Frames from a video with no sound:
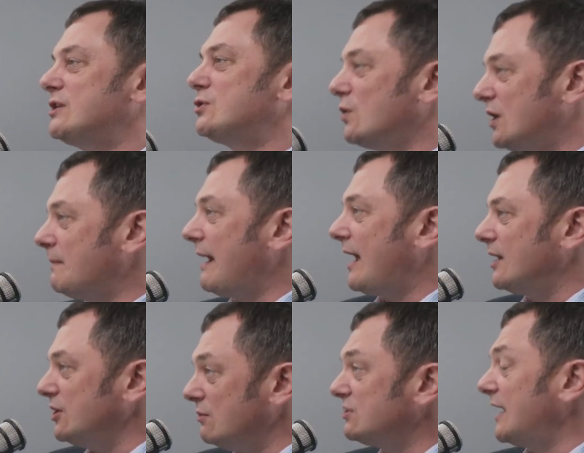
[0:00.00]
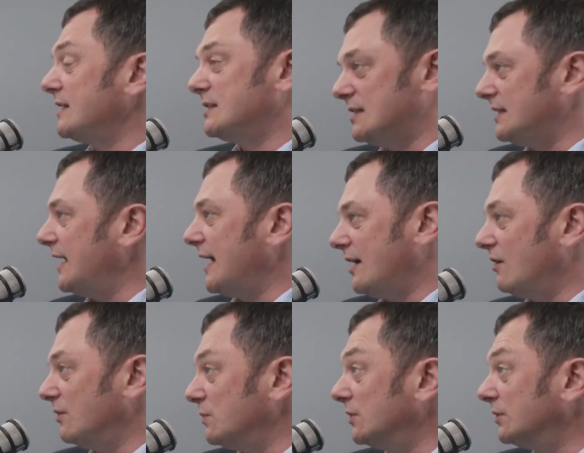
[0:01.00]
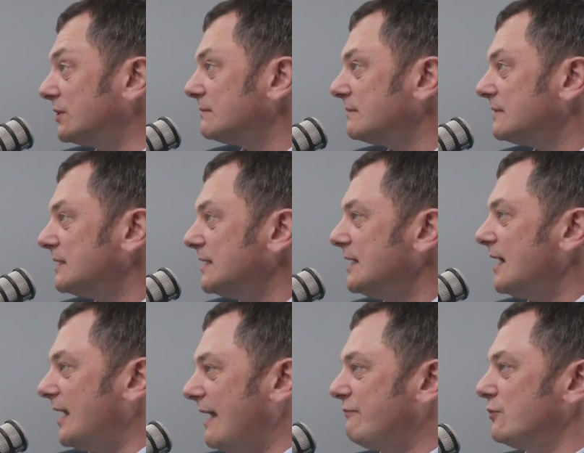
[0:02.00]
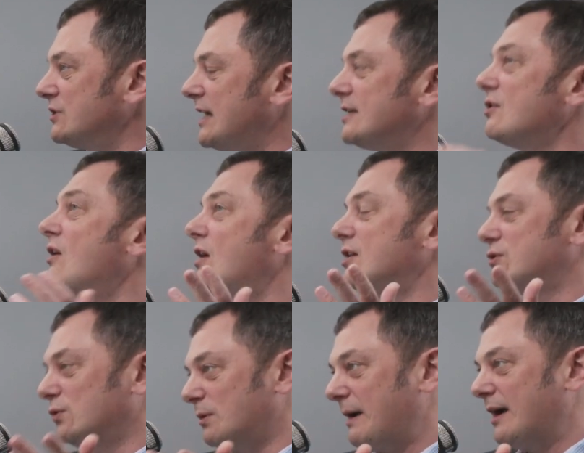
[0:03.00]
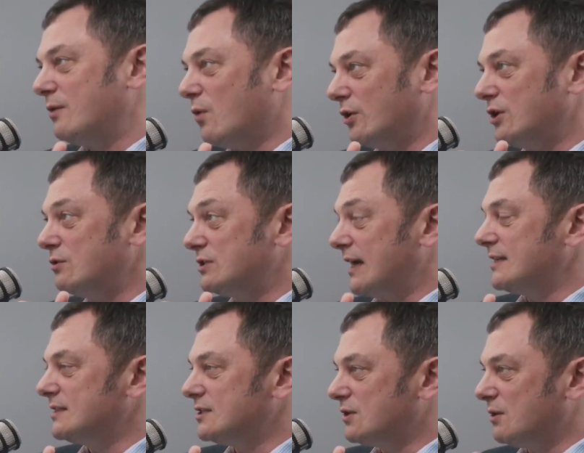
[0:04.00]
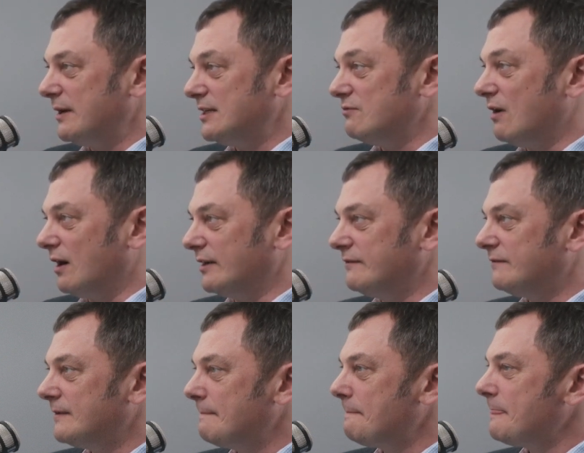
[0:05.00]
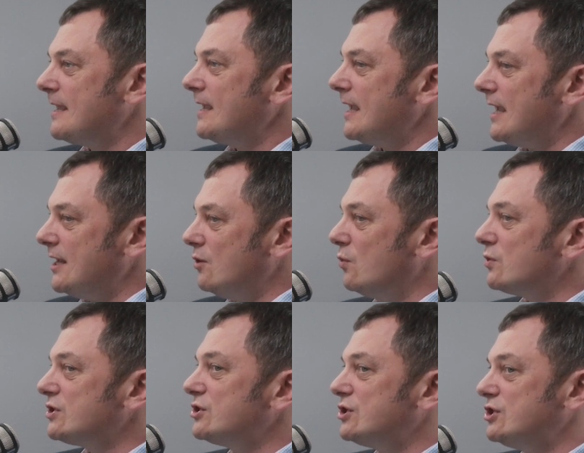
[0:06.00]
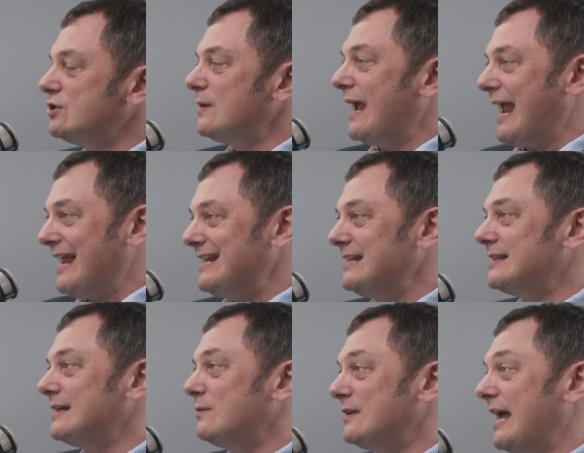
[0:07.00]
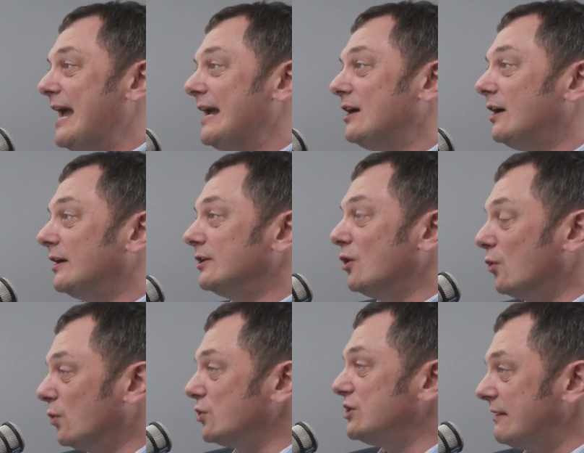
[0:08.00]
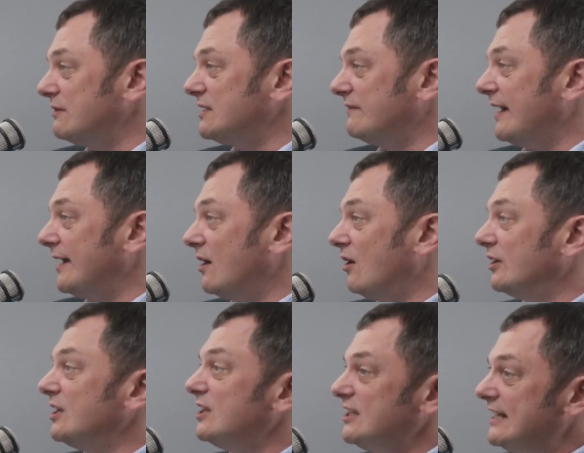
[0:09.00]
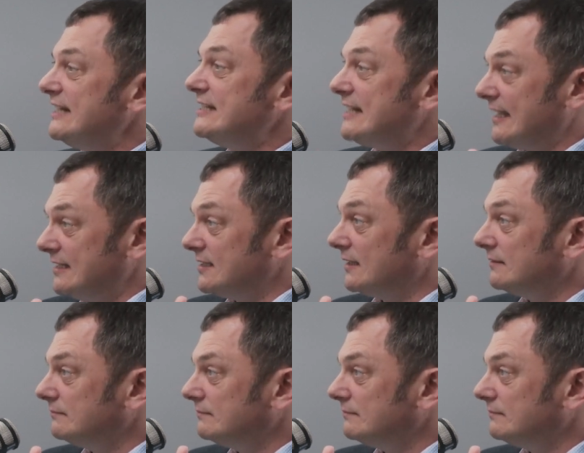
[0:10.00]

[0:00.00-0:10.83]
talking about use cases in the AI world, and everyone says, "Oh, it's all about what use cases can we derive." In order to do anything with AI or generative AI, you need data.